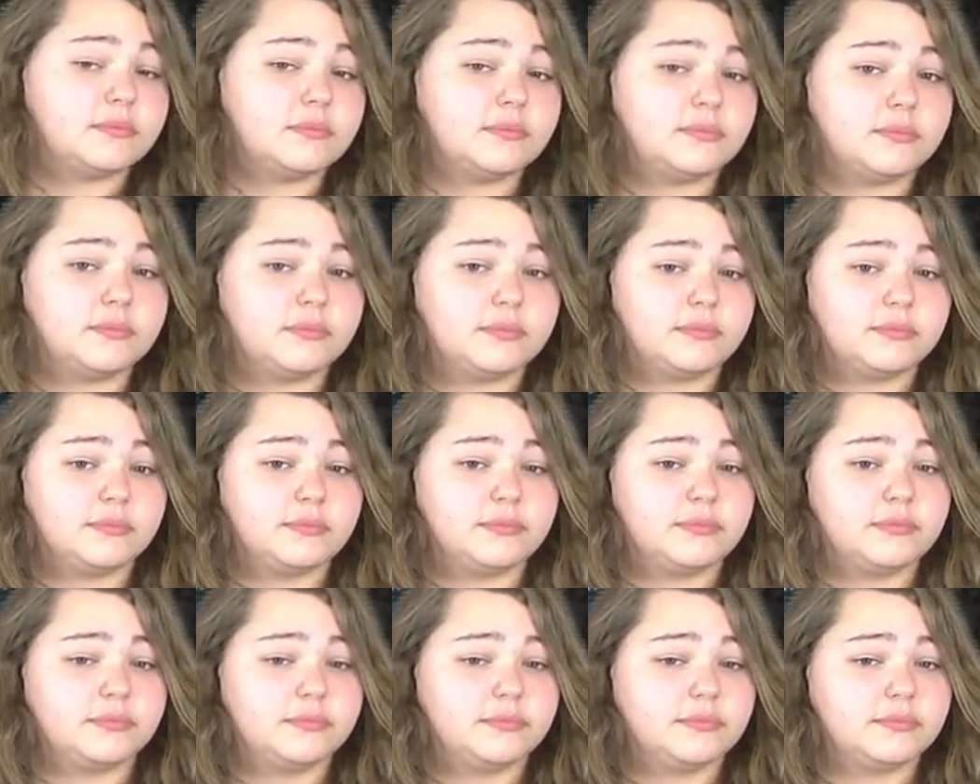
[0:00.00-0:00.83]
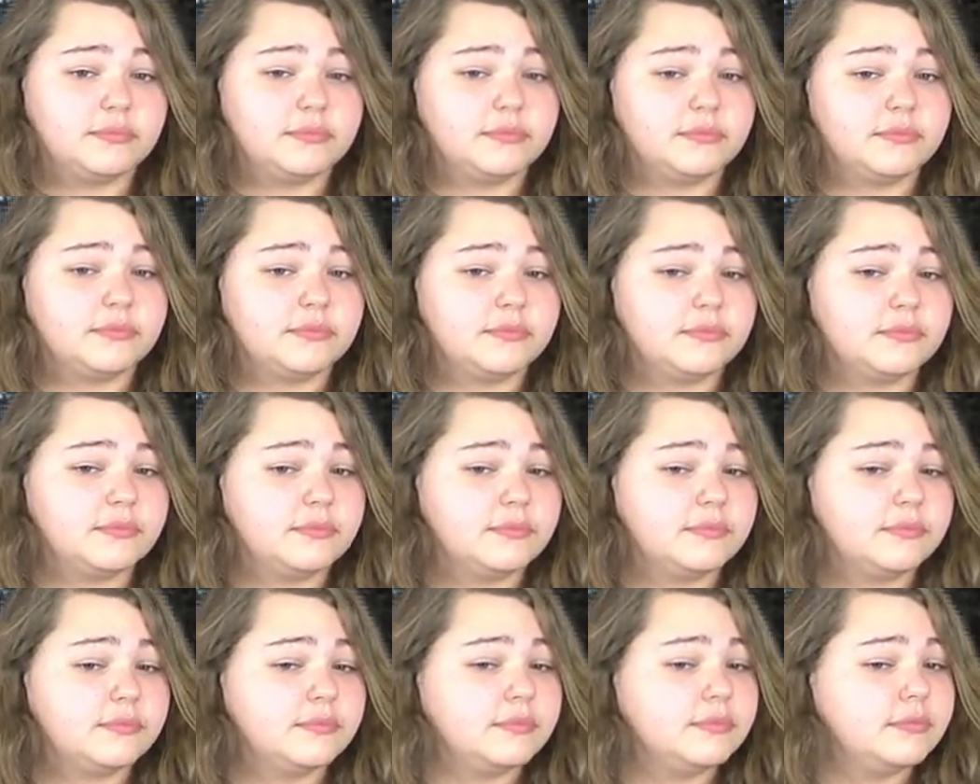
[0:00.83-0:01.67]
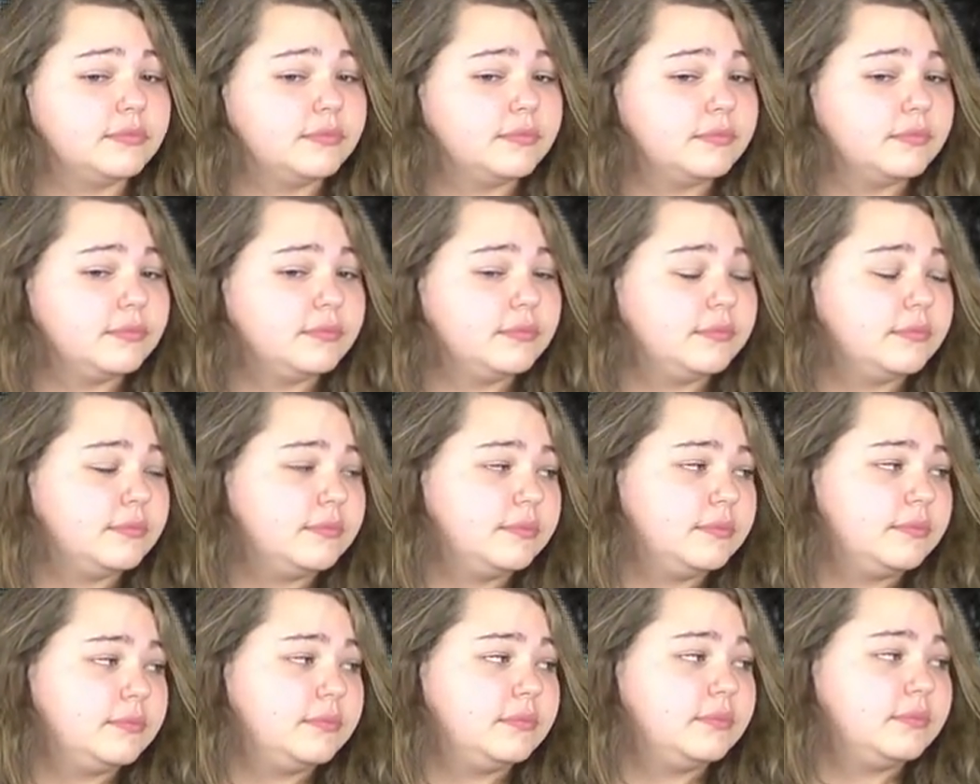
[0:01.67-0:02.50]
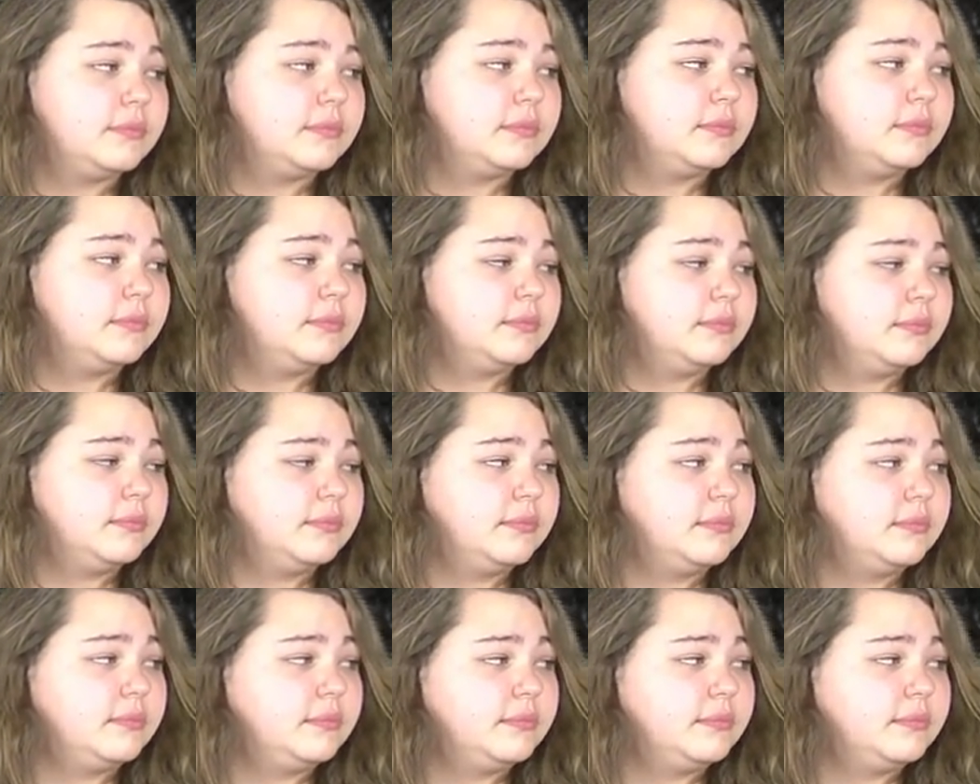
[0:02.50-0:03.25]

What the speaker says: (silent)